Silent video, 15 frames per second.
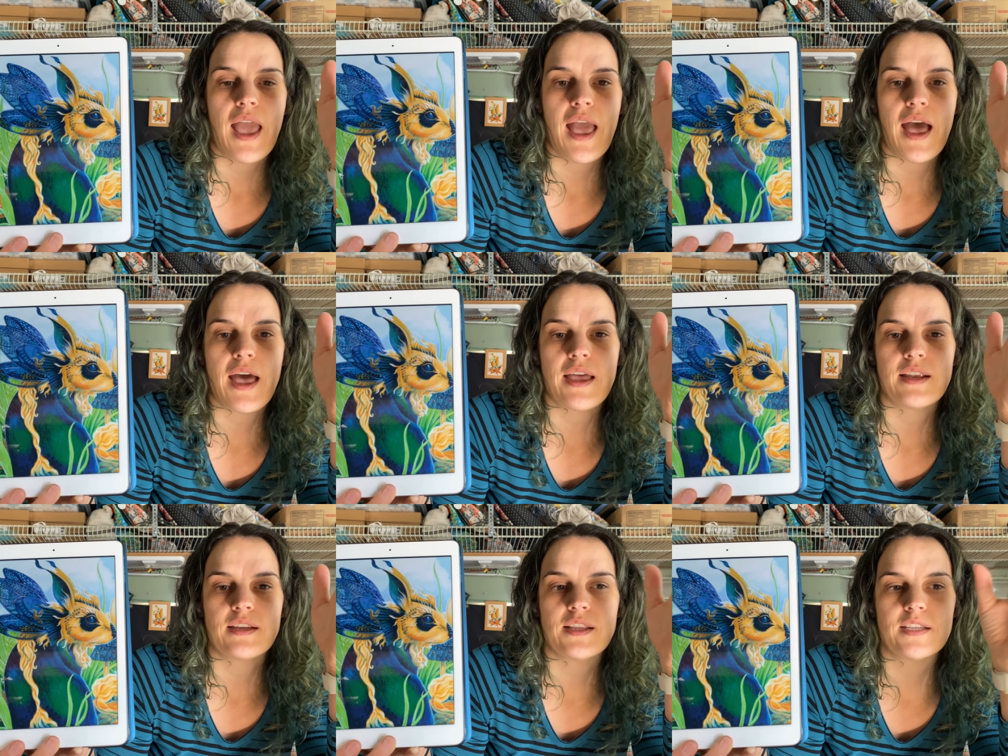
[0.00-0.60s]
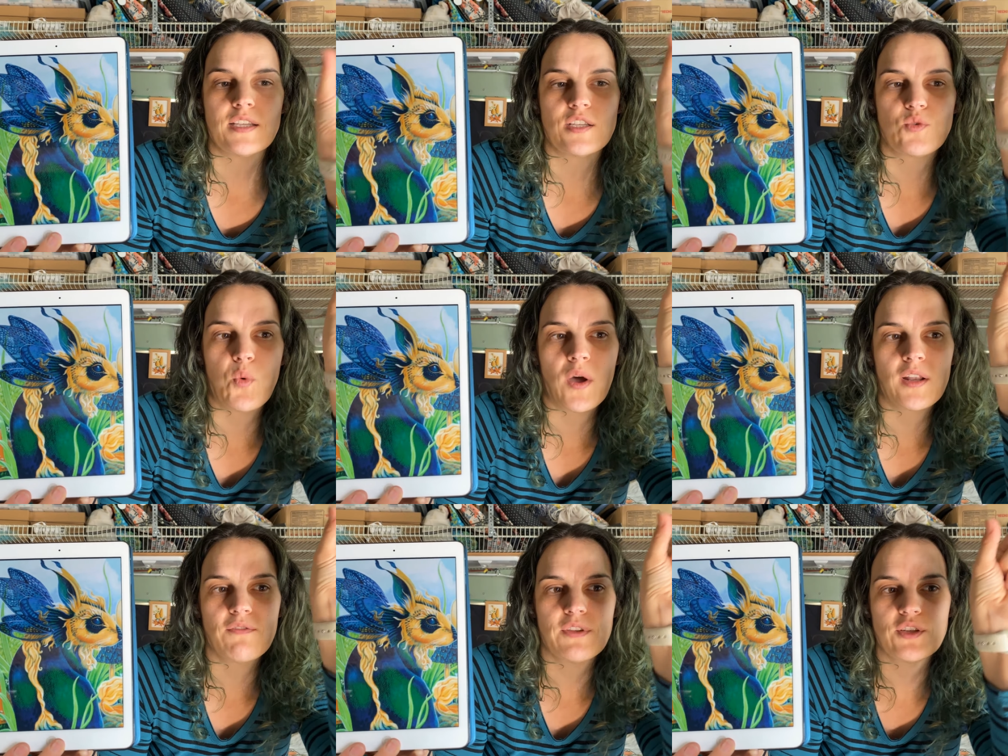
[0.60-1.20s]
And this is
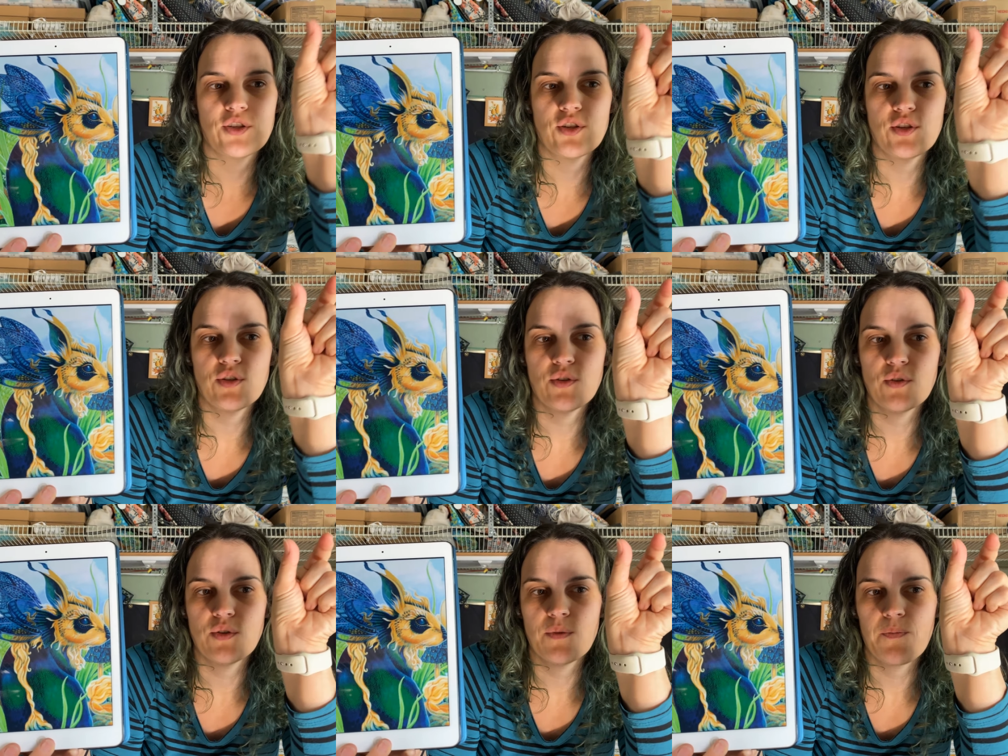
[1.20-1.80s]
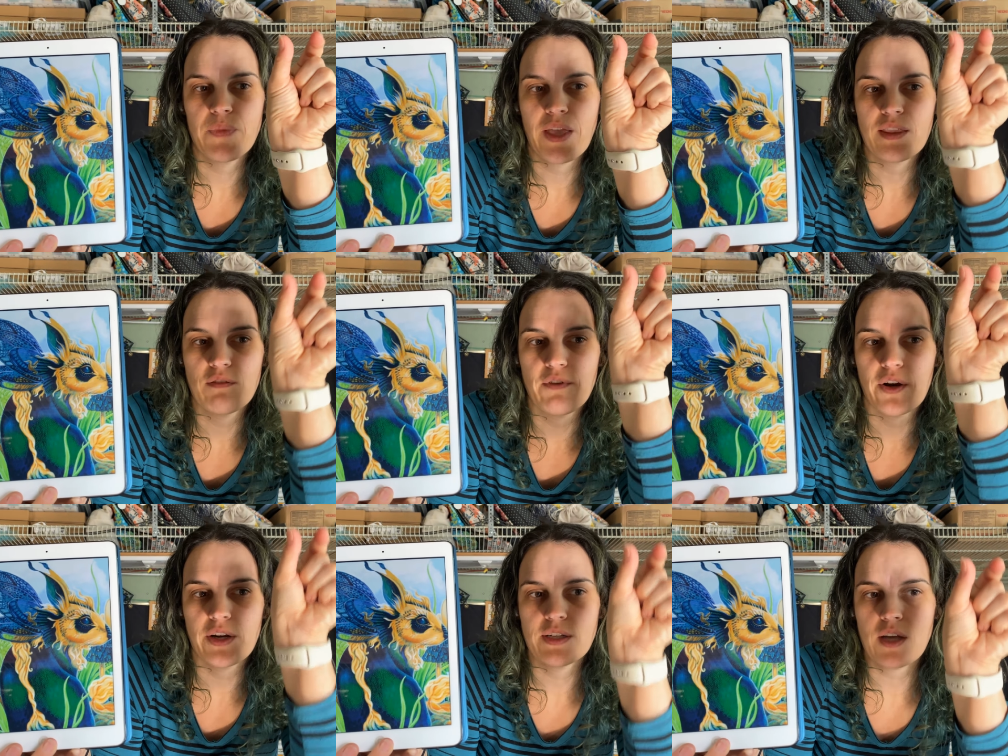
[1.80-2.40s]
one of the 2 at
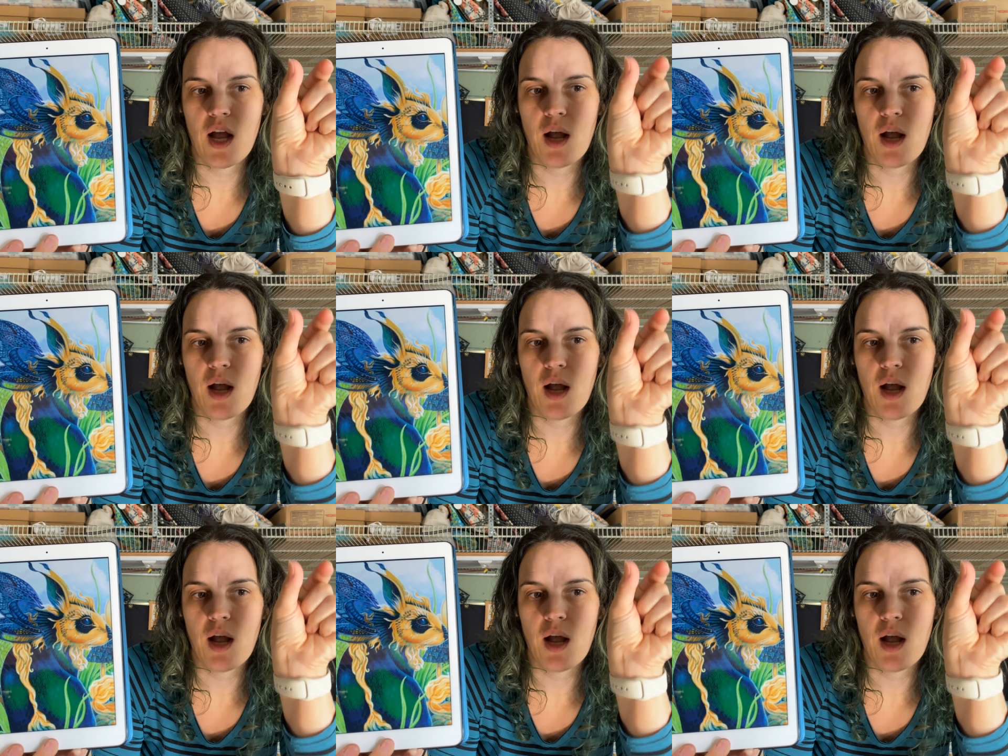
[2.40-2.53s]
the very